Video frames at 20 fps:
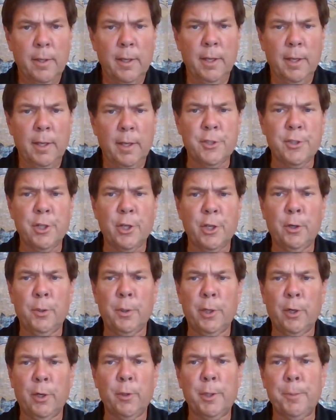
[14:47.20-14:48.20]
And so
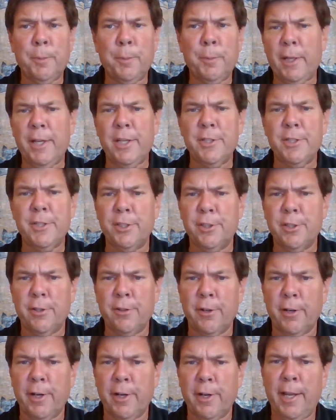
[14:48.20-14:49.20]
it only plays into
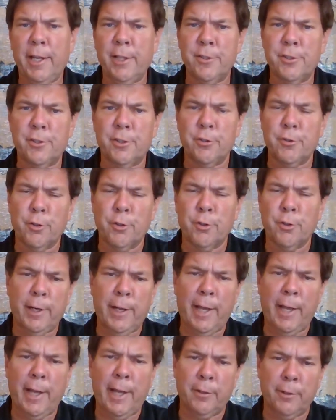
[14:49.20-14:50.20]
their hands to draw it
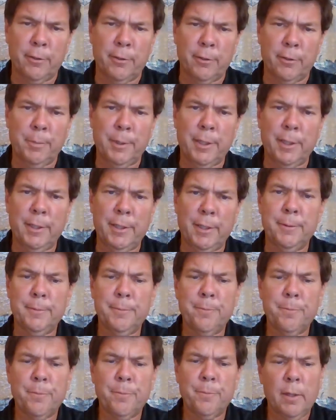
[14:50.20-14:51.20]
out a little bit.
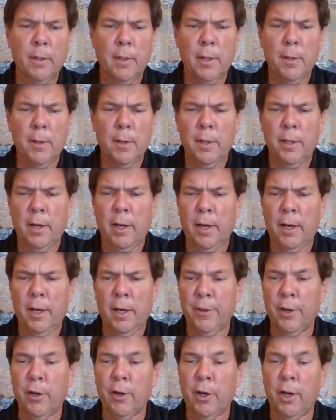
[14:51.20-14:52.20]
Uh,
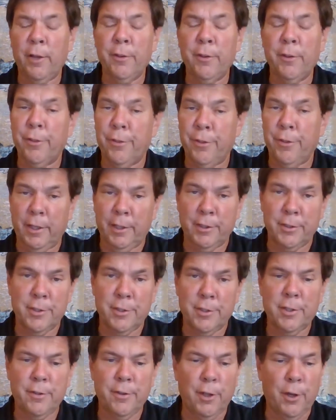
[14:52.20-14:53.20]
there are other
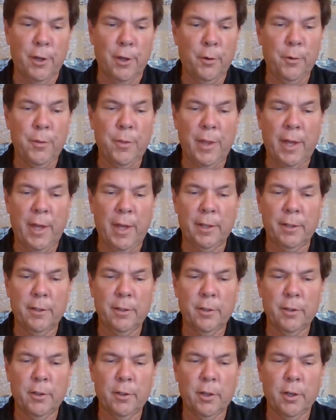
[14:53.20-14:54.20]
things, though, that
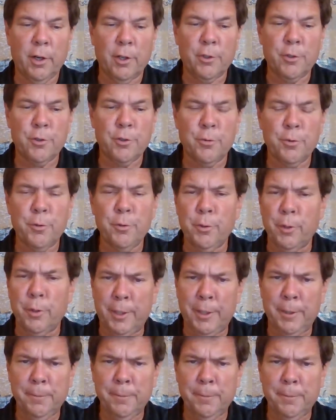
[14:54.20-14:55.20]
are
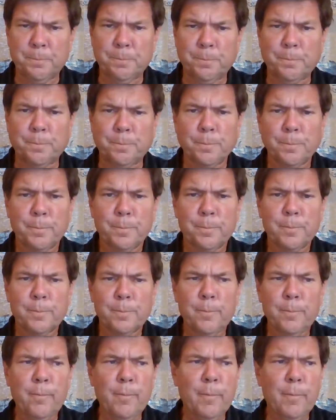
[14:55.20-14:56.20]
truly,
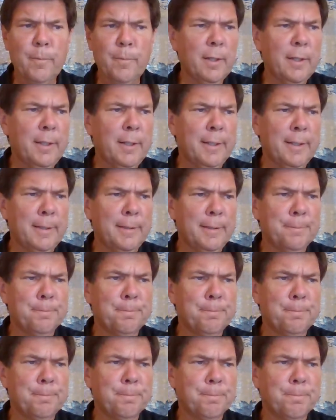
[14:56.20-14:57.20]
um,